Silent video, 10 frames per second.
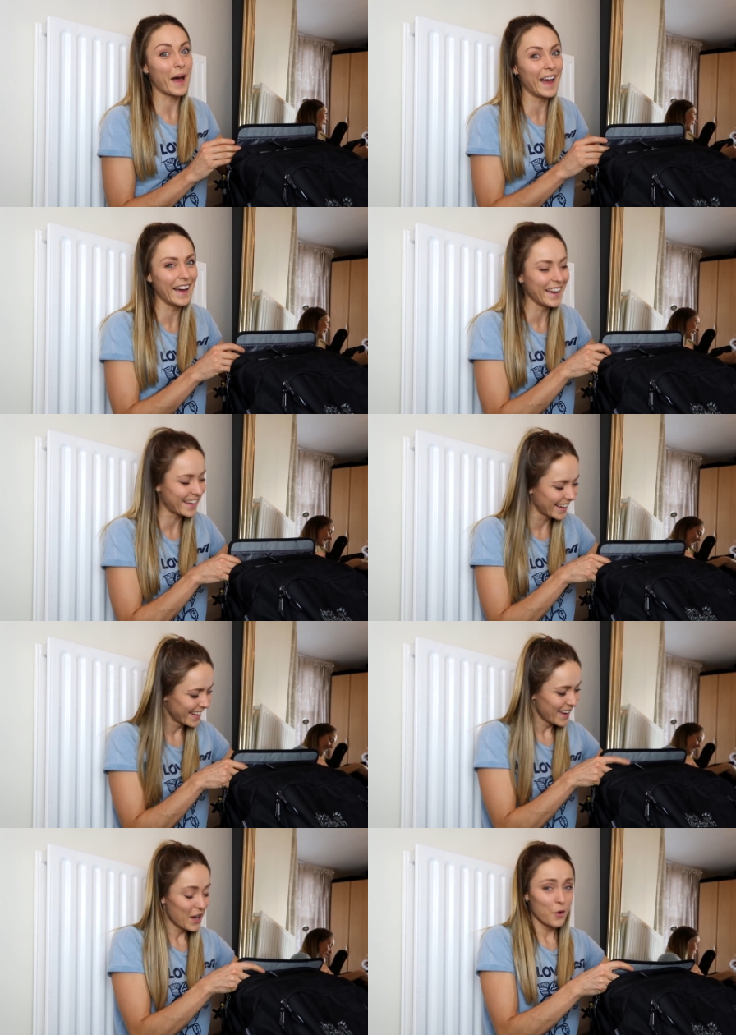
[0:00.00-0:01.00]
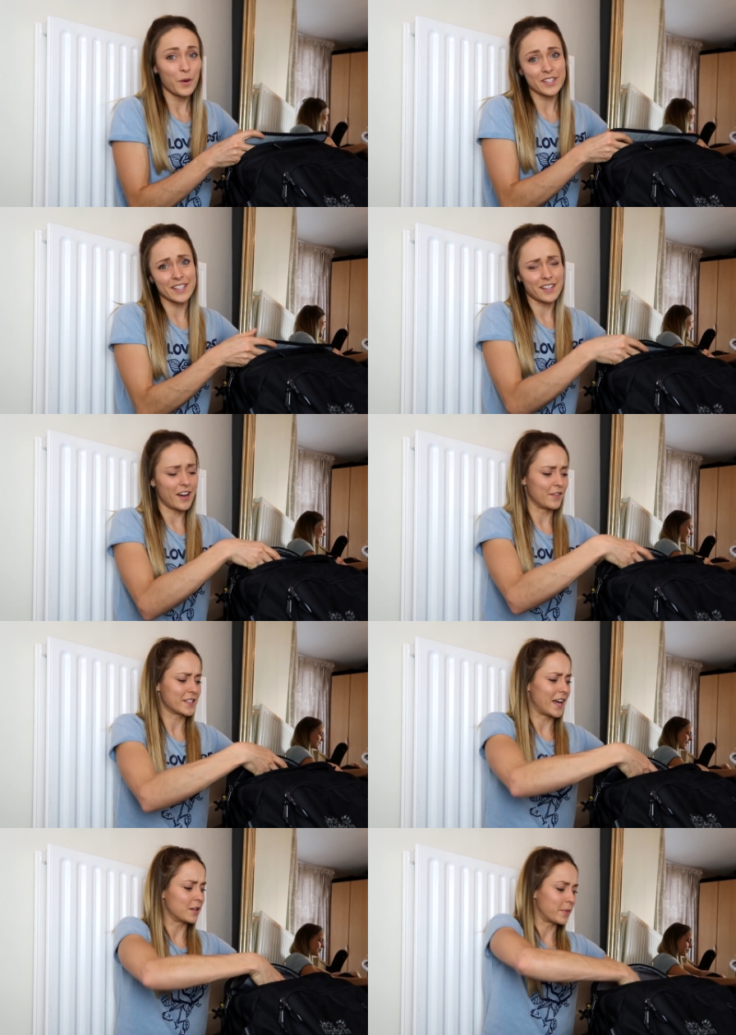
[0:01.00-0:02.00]
bag which is kind of
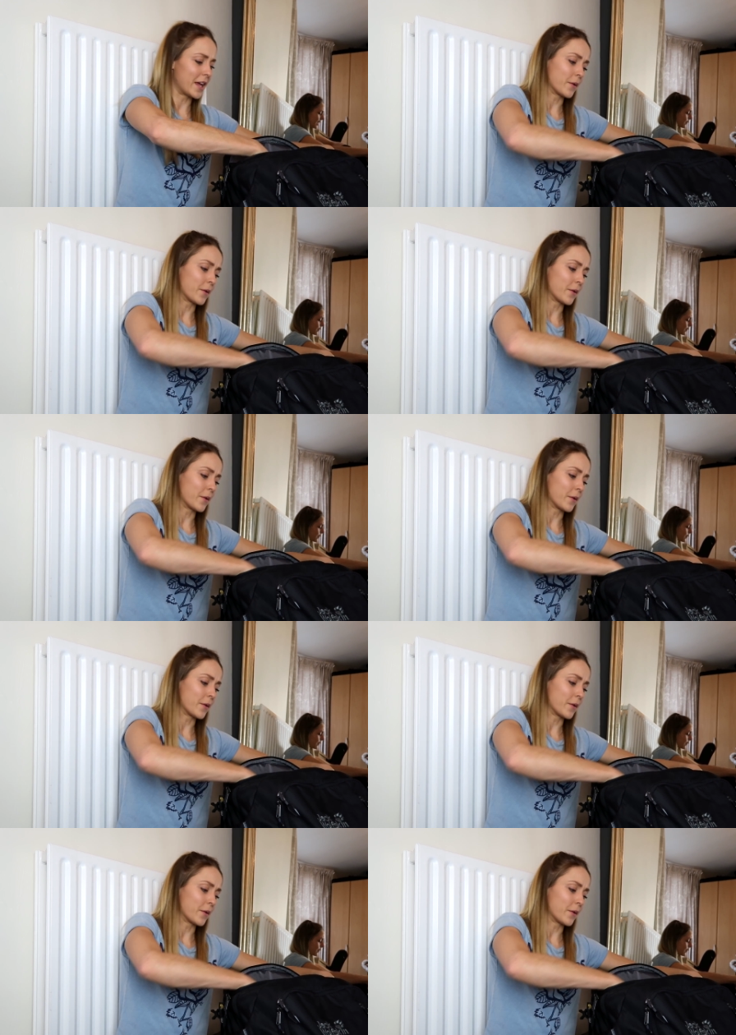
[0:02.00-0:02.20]
sad but